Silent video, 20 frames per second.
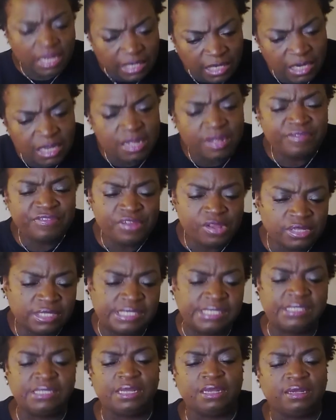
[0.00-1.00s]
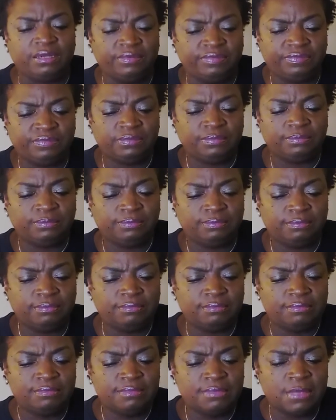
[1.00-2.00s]
Love yourself.
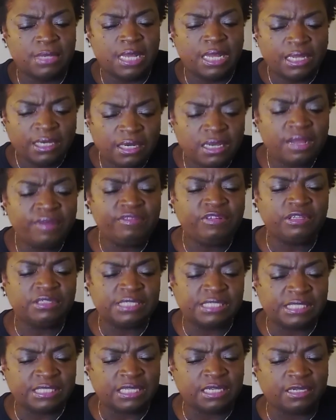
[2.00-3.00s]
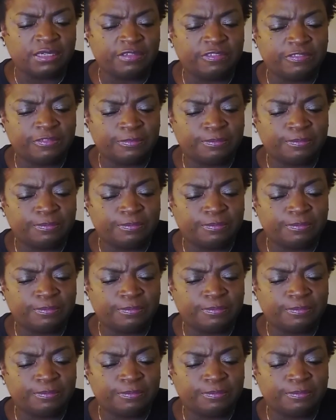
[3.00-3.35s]
Love yourself.